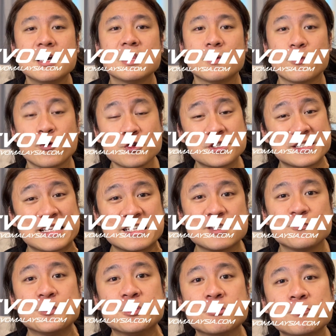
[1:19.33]
Now, before we start this
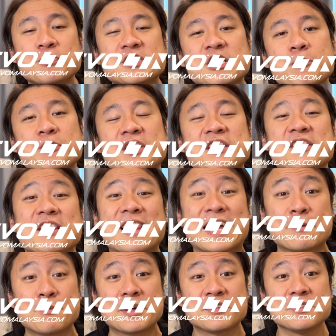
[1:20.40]
video, please help me hit the
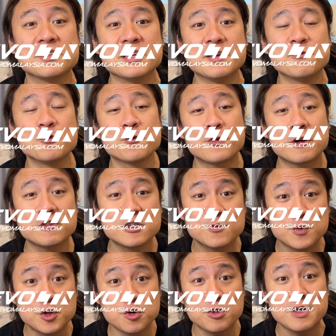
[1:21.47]
like button if you found this
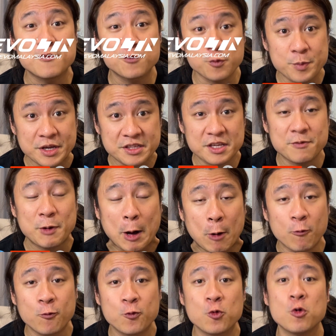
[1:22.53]
video informative,
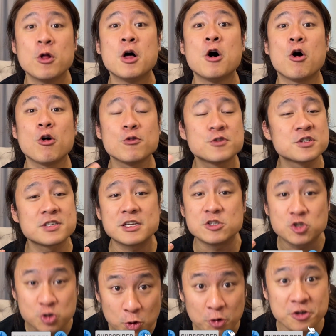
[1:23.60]
helpful, or you just
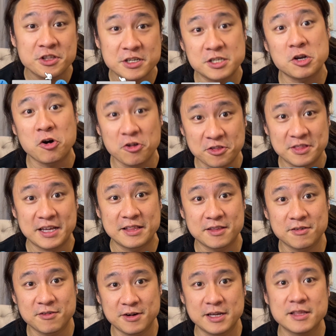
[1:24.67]
enjoy this content,
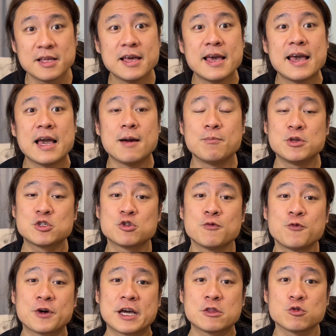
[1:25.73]
right? And please don't
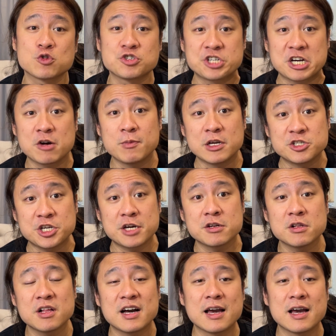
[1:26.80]
forget to also check out my channel.